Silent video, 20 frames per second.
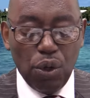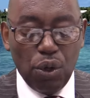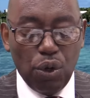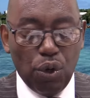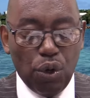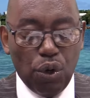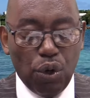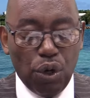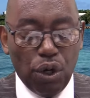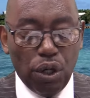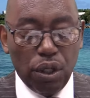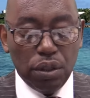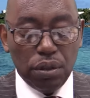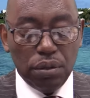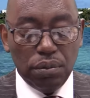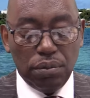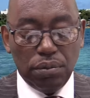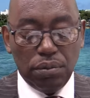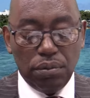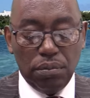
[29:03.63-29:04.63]
or
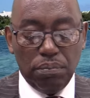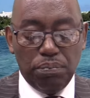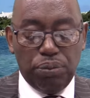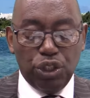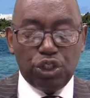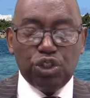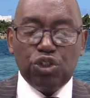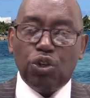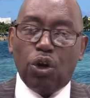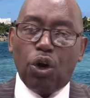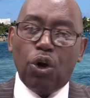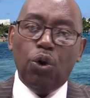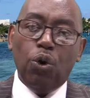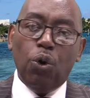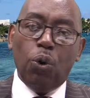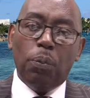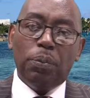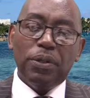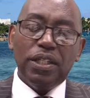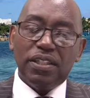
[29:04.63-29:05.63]
put your
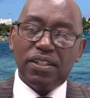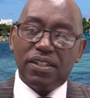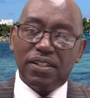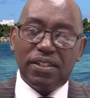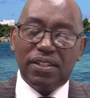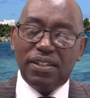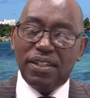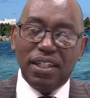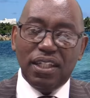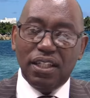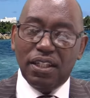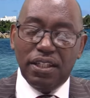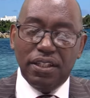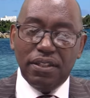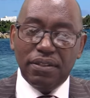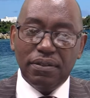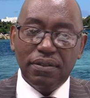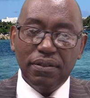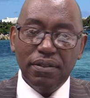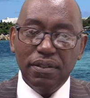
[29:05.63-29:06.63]
hope in
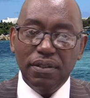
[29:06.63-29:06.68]
stealing."